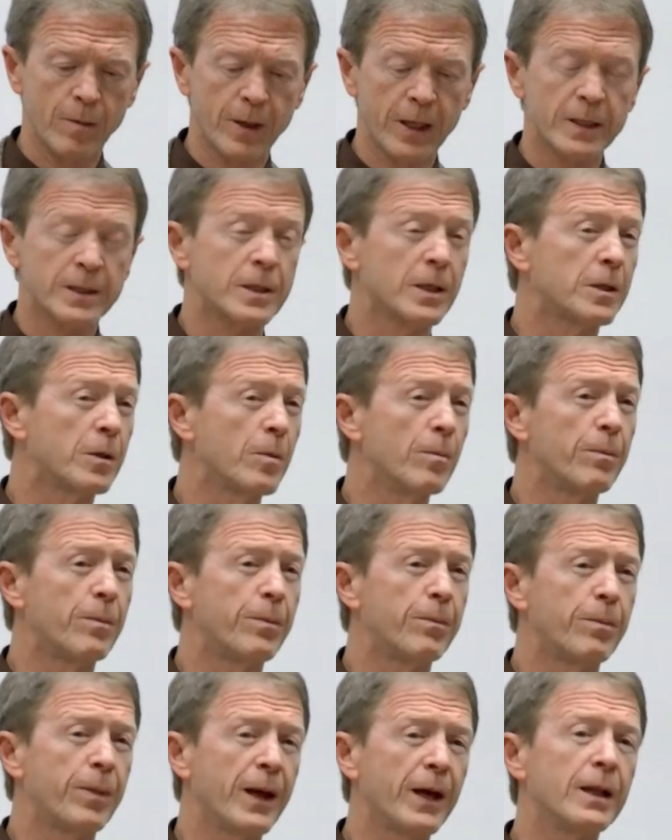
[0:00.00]
makes a
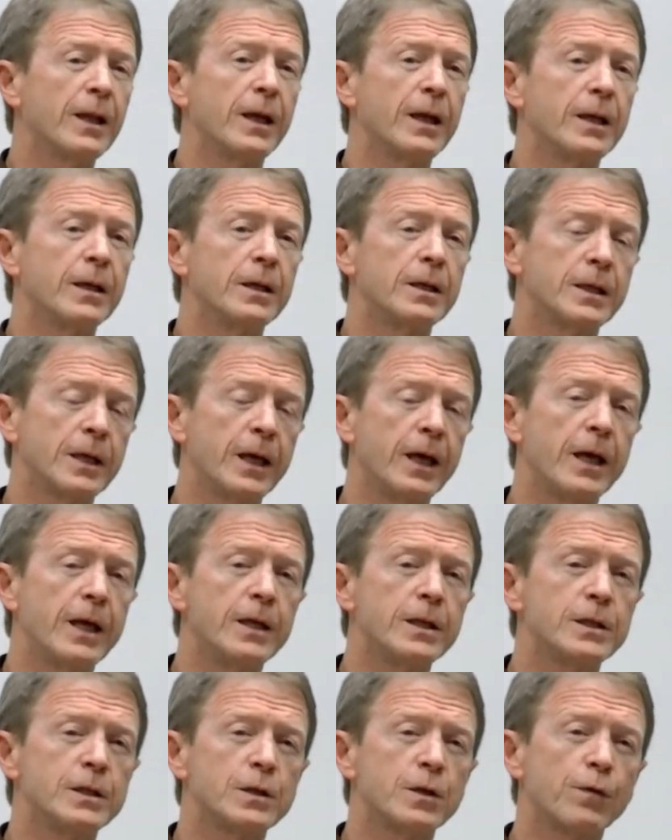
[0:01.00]
compelling
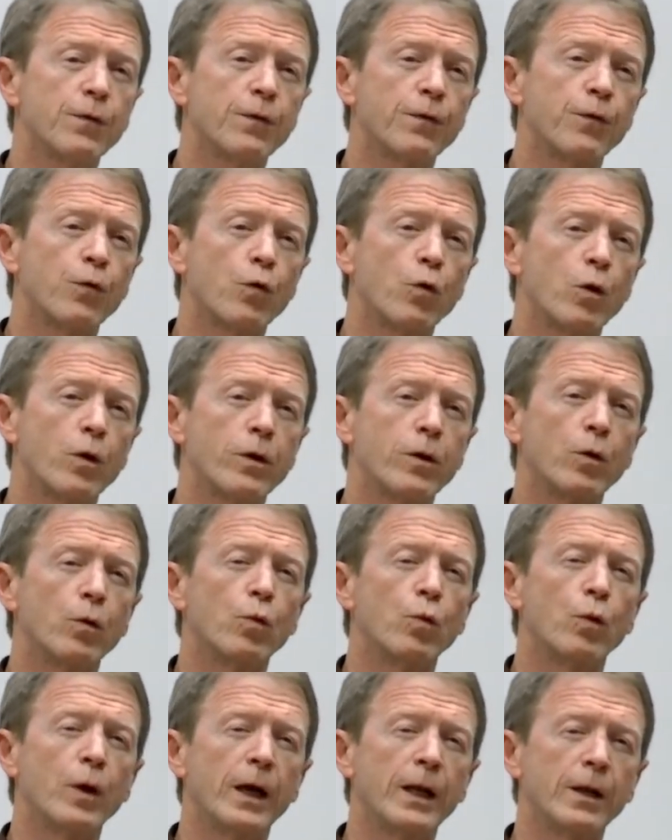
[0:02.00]
case for the
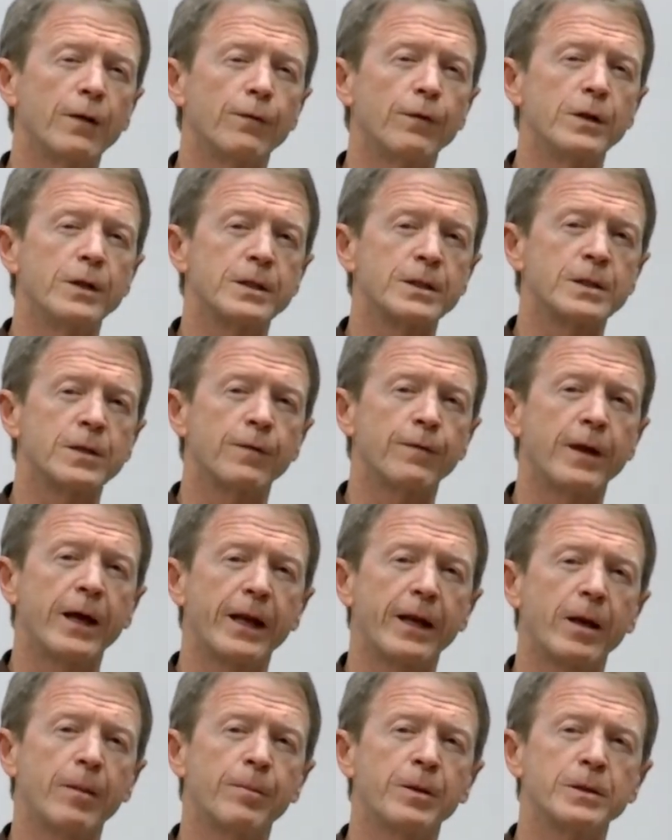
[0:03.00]
relevance of
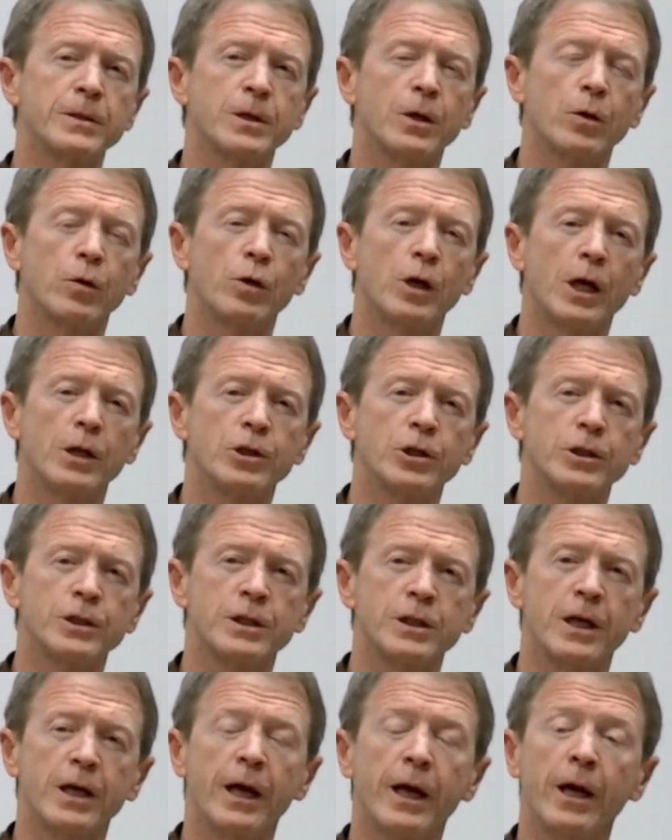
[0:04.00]
that episode, not
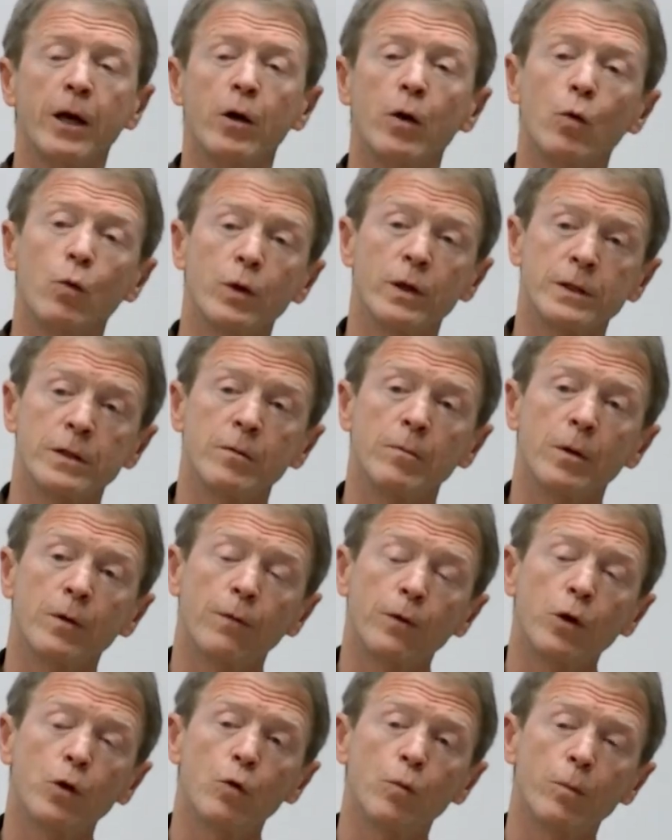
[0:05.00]
just the heroism of
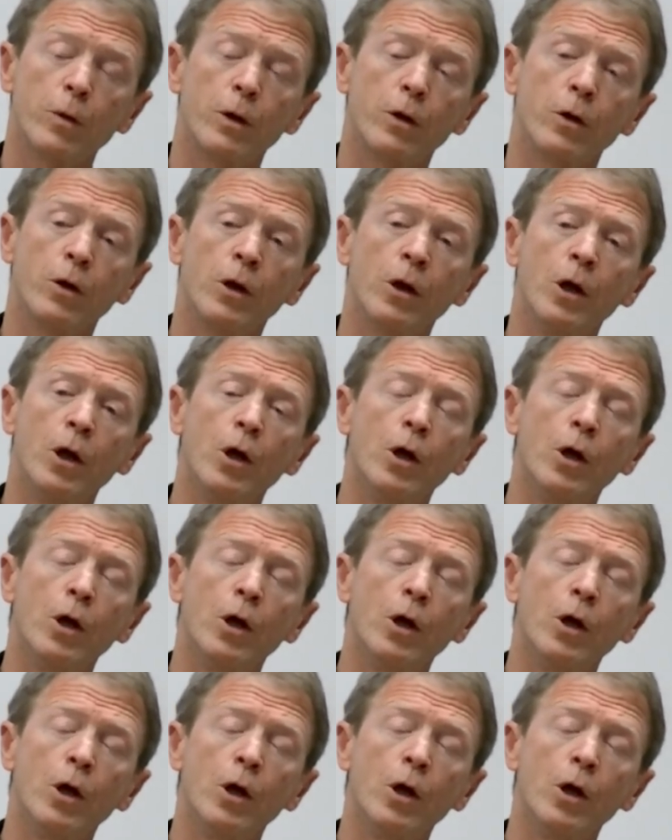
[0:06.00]
Hubener,